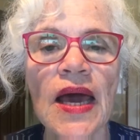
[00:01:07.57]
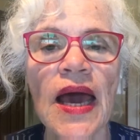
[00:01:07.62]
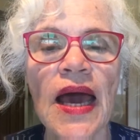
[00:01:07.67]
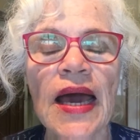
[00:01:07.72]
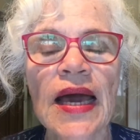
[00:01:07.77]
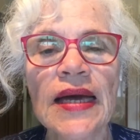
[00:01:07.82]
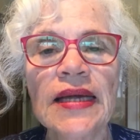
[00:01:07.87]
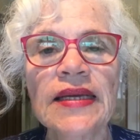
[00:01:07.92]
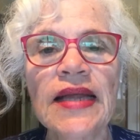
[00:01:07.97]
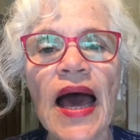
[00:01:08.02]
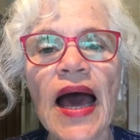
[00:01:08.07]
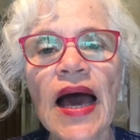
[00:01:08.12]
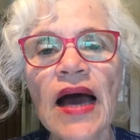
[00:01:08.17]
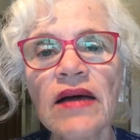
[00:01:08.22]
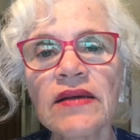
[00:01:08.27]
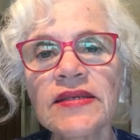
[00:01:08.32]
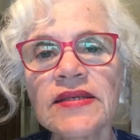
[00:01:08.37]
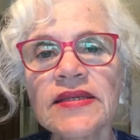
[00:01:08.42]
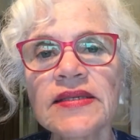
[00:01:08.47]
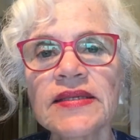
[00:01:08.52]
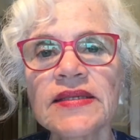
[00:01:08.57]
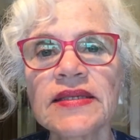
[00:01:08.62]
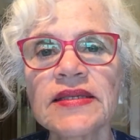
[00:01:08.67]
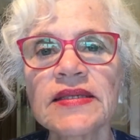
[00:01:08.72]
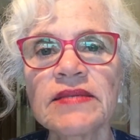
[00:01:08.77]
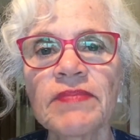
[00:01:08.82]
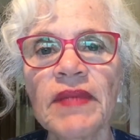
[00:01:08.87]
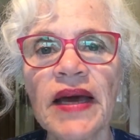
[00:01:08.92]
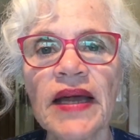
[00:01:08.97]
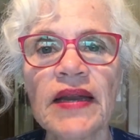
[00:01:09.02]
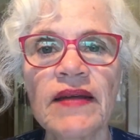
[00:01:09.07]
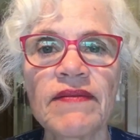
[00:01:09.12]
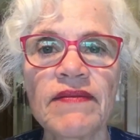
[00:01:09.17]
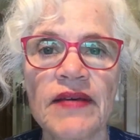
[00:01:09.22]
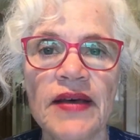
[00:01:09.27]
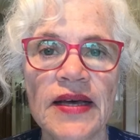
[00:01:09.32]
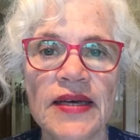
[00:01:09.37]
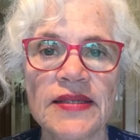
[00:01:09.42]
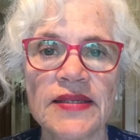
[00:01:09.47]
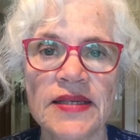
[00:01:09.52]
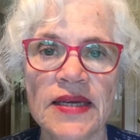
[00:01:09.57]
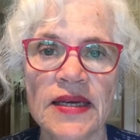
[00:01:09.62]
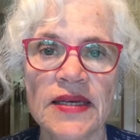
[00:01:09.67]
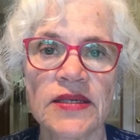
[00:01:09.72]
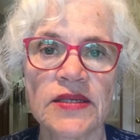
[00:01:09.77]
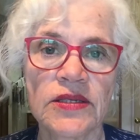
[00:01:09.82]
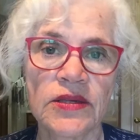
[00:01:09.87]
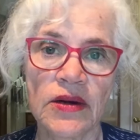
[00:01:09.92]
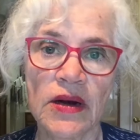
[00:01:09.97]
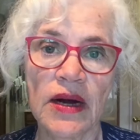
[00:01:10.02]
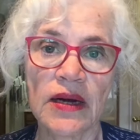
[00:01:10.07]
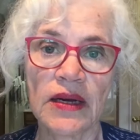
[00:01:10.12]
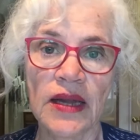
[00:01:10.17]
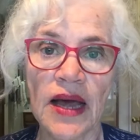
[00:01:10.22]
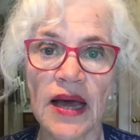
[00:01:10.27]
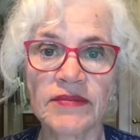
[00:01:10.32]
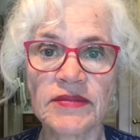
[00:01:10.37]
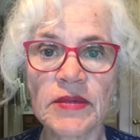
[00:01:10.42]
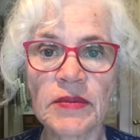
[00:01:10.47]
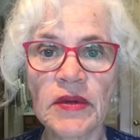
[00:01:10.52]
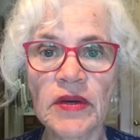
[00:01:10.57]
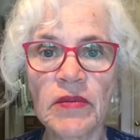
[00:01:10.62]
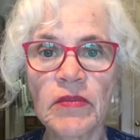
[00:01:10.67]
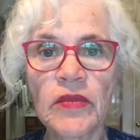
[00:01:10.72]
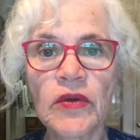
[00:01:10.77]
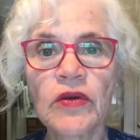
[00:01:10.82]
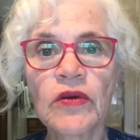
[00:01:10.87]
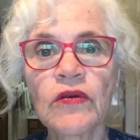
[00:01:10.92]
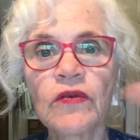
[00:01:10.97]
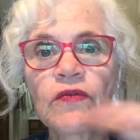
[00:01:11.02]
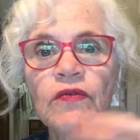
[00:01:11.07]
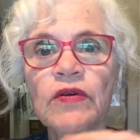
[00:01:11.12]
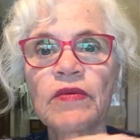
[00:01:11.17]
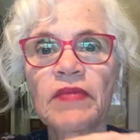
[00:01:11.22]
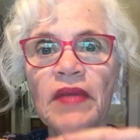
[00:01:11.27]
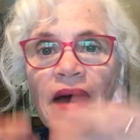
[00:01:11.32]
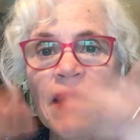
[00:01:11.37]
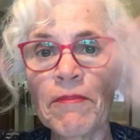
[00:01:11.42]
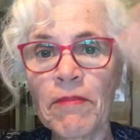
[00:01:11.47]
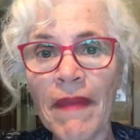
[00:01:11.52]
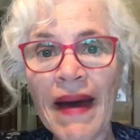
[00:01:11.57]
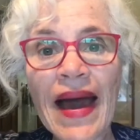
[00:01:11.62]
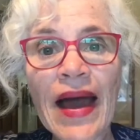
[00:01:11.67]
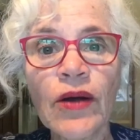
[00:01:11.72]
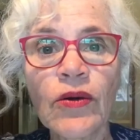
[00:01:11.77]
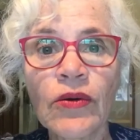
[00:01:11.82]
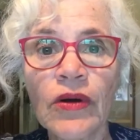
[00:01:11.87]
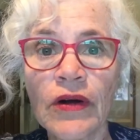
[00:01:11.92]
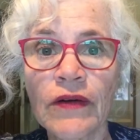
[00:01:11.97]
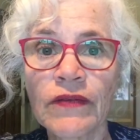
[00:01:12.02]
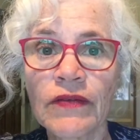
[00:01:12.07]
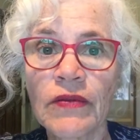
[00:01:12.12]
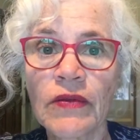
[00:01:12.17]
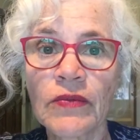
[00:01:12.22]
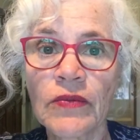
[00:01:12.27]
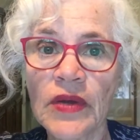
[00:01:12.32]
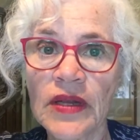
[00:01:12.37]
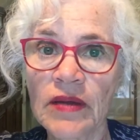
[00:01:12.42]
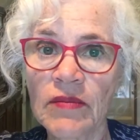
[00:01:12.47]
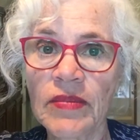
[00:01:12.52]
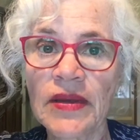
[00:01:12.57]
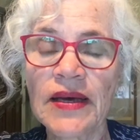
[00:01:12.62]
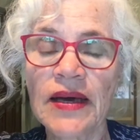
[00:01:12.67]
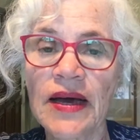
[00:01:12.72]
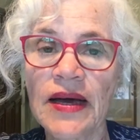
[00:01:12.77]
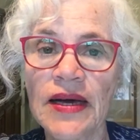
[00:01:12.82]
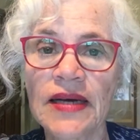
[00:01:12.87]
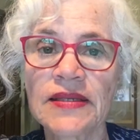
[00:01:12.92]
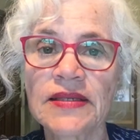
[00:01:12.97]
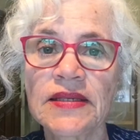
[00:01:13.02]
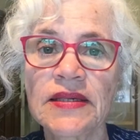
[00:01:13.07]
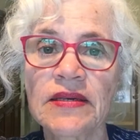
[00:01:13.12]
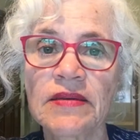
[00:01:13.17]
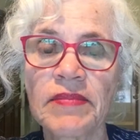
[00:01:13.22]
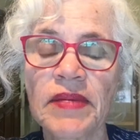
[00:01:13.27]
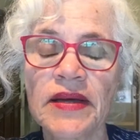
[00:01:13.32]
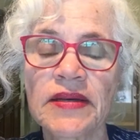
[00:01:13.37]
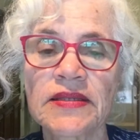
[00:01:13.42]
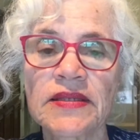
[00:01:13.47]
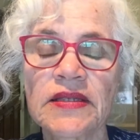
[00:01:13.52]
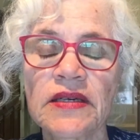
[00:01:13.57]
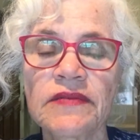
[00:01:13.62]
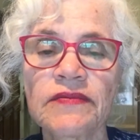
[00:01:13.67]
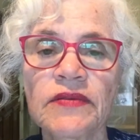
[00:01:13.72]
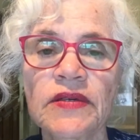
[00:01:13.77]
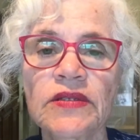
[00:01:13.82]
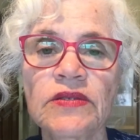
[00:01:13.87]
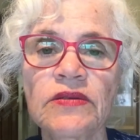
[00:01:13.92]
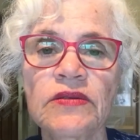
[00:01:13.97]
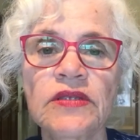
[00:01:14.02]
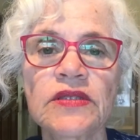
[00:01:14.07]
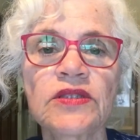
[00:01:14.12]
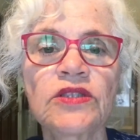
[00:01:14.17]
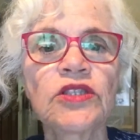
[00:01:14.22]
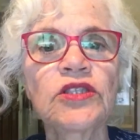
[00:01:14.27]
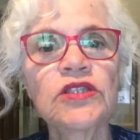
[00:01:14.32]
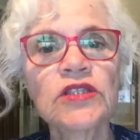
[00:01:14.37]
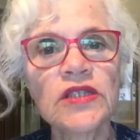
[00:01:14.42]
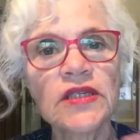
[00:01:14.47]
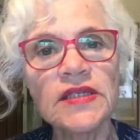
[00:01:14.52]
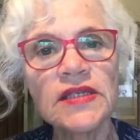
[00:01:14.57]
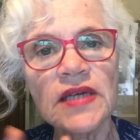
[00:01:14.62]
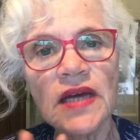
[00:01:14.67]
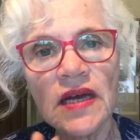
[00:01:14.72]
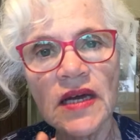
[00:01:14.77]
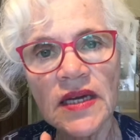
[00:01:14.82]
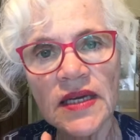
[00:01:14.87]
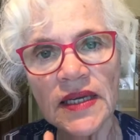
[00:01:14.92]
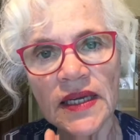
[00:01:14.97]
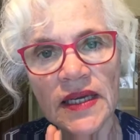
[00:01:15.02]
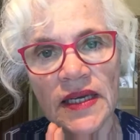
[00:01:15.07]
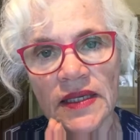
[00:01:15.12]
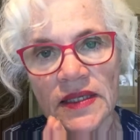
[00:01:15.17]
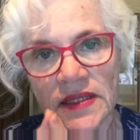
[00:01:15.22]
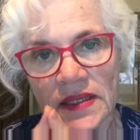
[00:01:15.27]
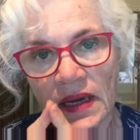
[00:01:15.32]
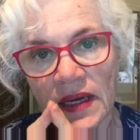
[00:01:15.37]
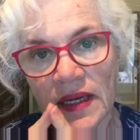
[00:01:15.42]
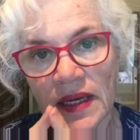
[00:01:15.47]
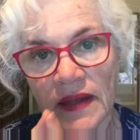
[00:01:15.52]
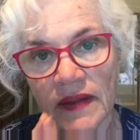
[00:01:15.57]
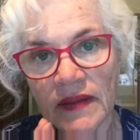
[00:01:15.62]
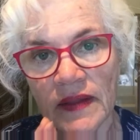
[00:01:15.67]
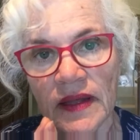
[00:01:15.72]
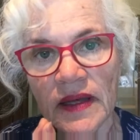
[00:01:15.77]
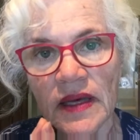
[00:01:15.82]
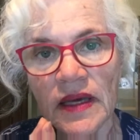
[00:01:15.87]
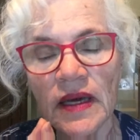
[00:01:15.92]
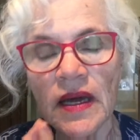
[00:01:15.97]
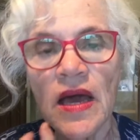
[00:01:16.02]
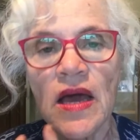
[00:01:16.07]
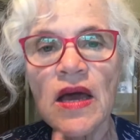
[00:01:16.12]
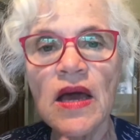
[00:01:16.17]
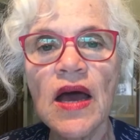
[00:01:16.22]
And how does this manifest into our lives? I'm going to move from that macro, from the really big idea about suffering, to just the tiny, tiny thing.